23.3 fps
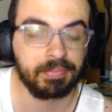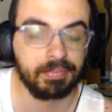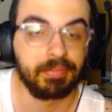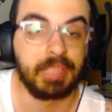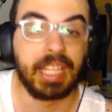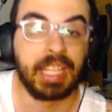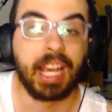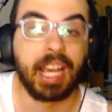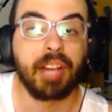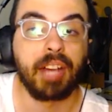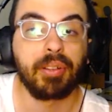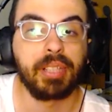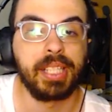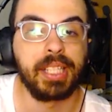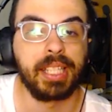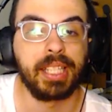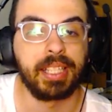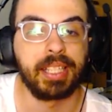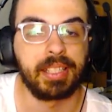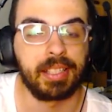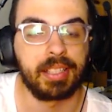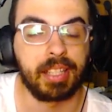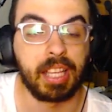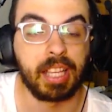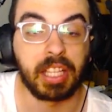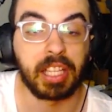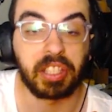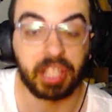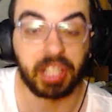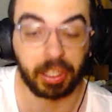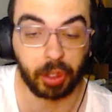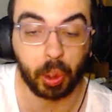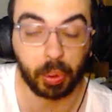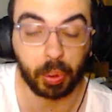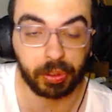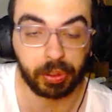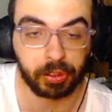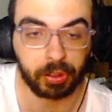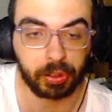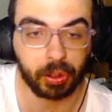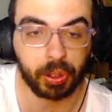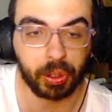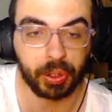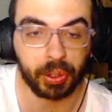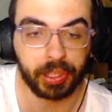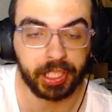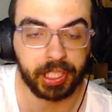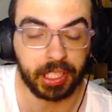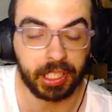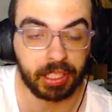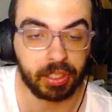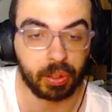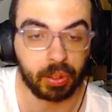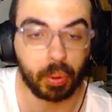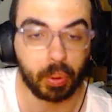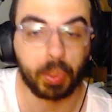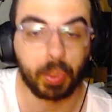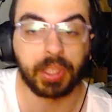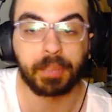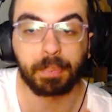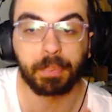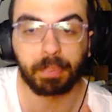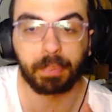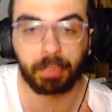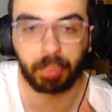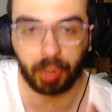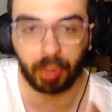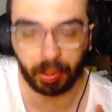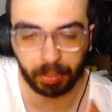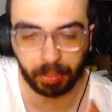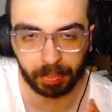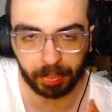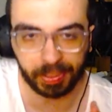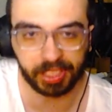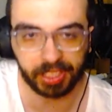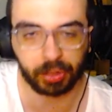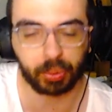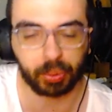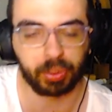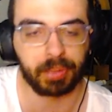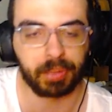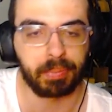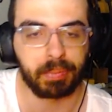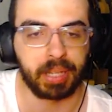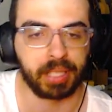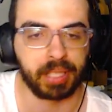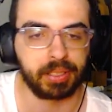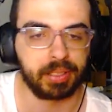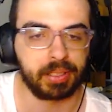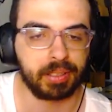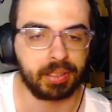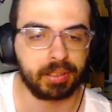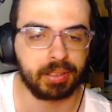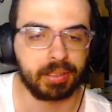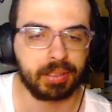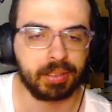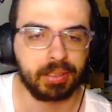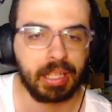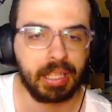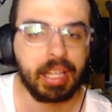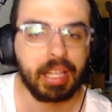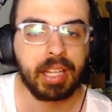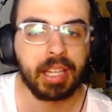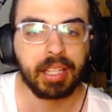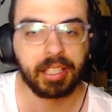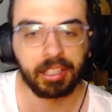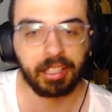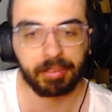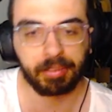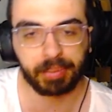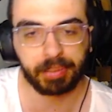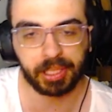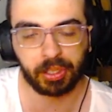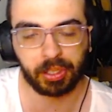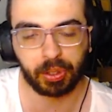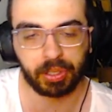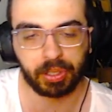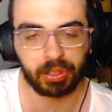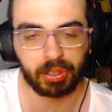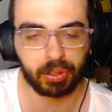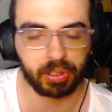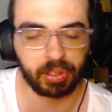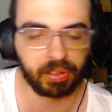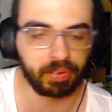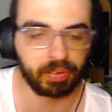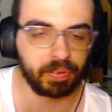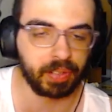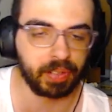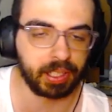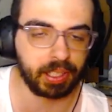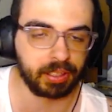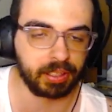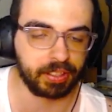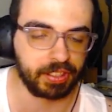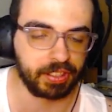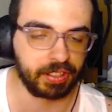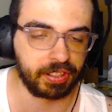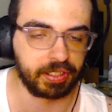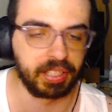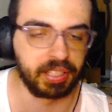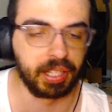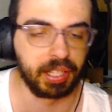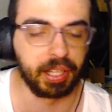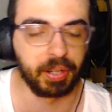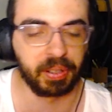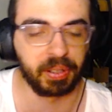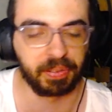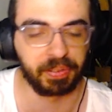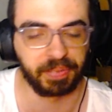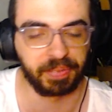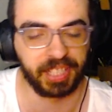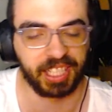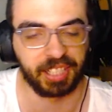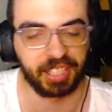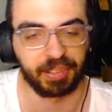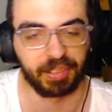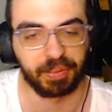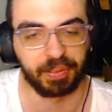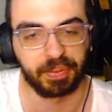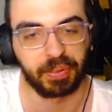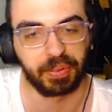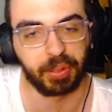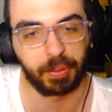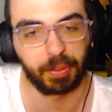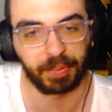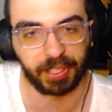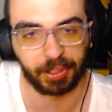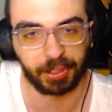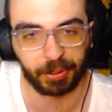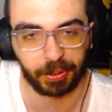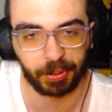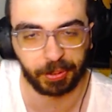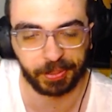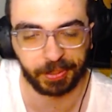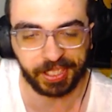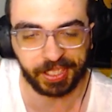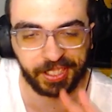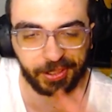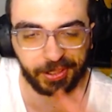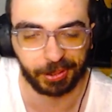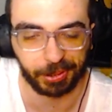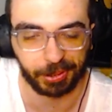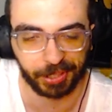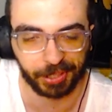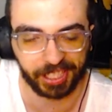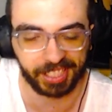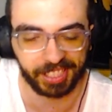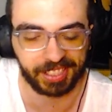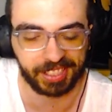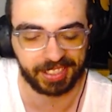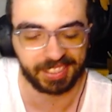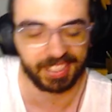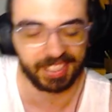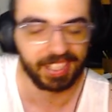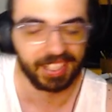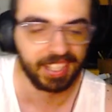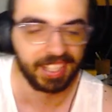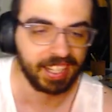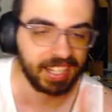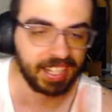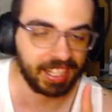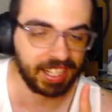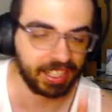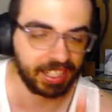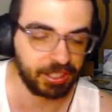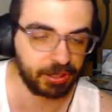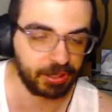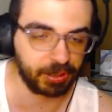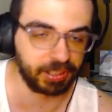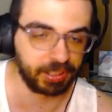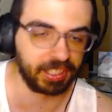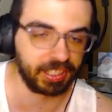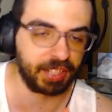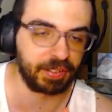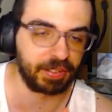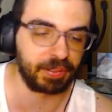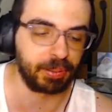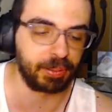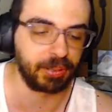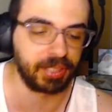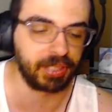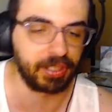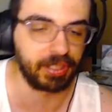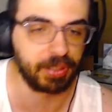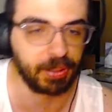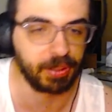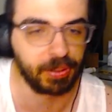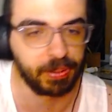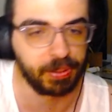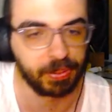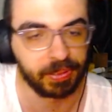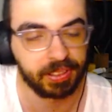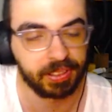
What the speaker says: The irony is those stories would probably do the best. Depends on certain factors of their involved. I don't know these stories. I shouldn't have spoken so soon.